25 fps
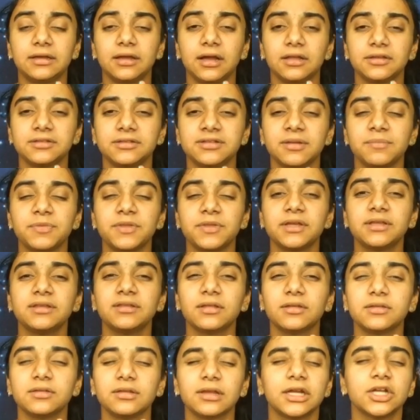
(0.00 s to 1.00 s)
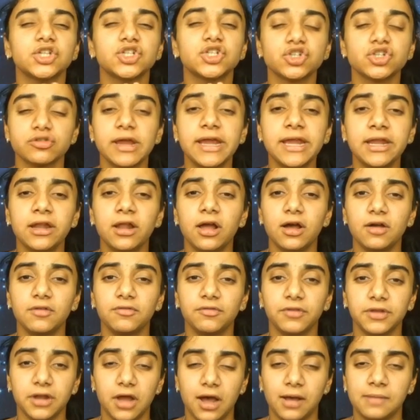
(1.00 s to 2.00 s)
something like a trait of
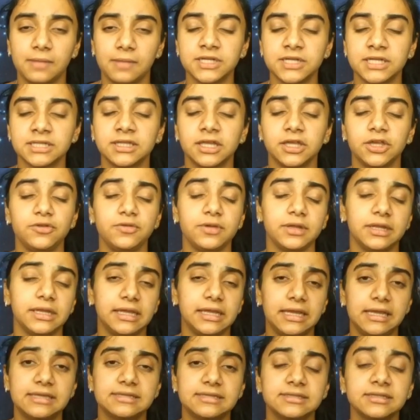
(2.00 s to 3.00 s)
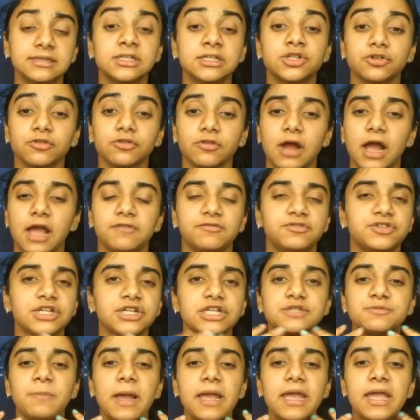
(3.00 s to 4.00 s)
an object that you can easily derive
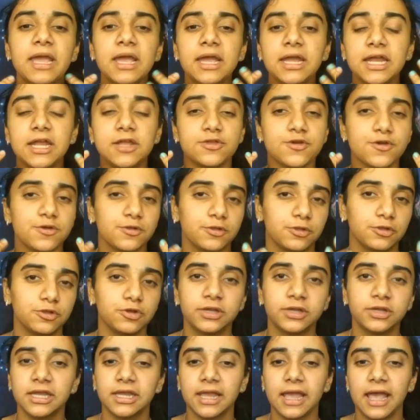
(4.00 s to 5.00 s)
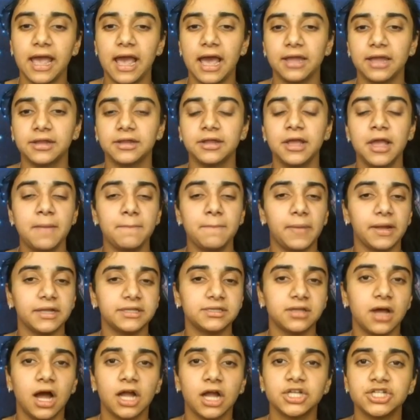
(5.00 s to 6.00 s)
just by either looking at it, by
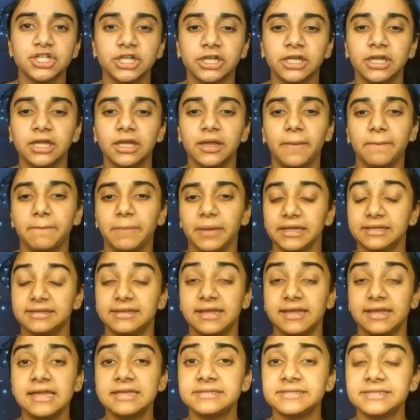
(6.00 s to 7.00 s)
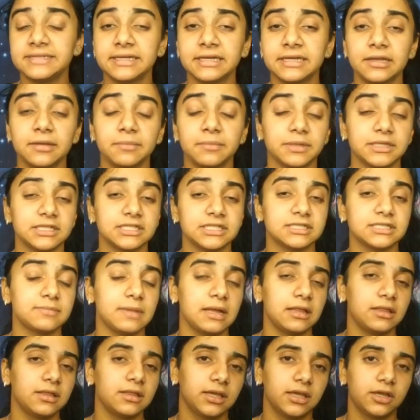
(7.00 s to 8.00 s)
touching it, by tasting it, by
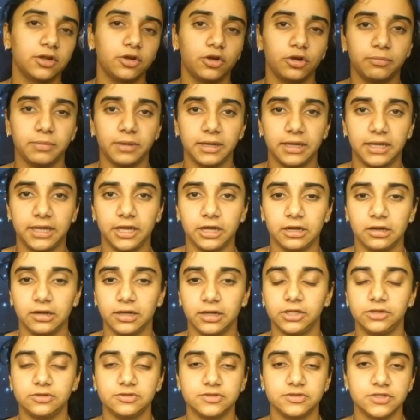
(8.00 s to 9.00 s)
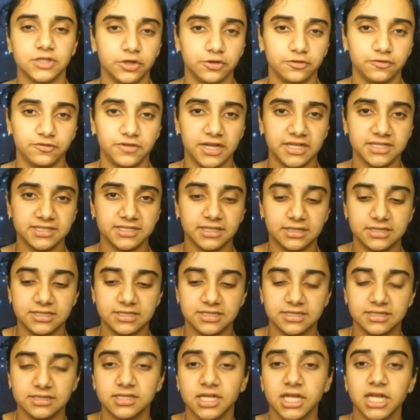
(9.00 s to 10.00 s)
smelling it, or by hearing it using your five
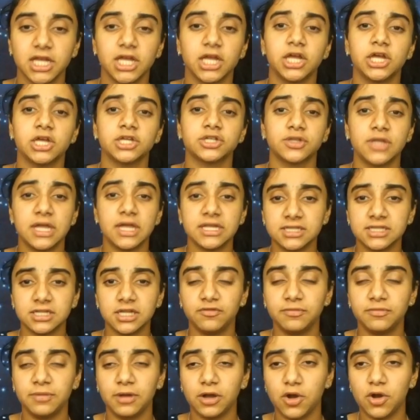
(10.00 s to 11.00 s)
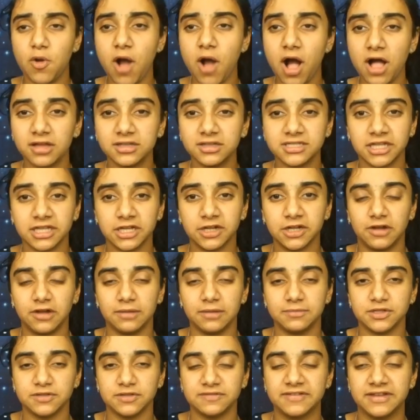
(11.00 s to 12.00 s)
senses. So that's enough about qualitative
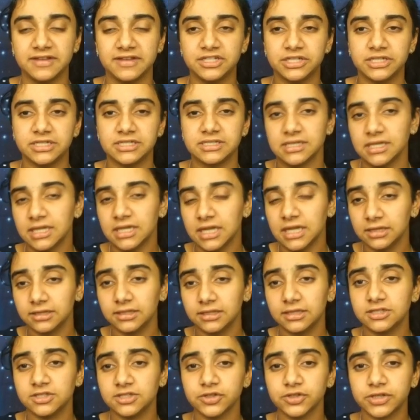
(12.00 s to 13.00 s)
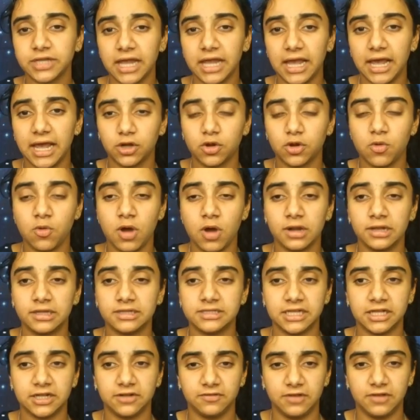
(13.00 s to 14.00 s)
observations. Let's look at
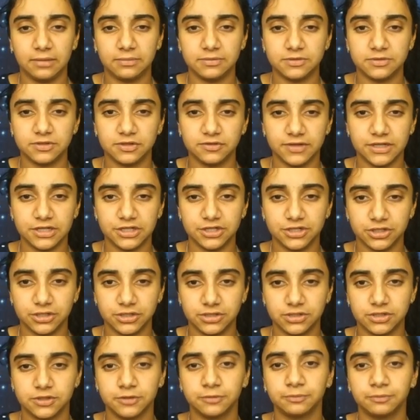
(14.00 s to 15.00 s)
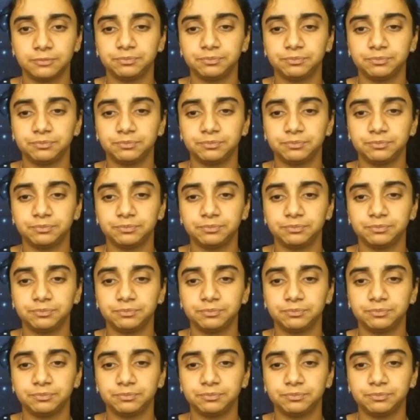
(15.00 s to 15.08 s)
quantitative observations.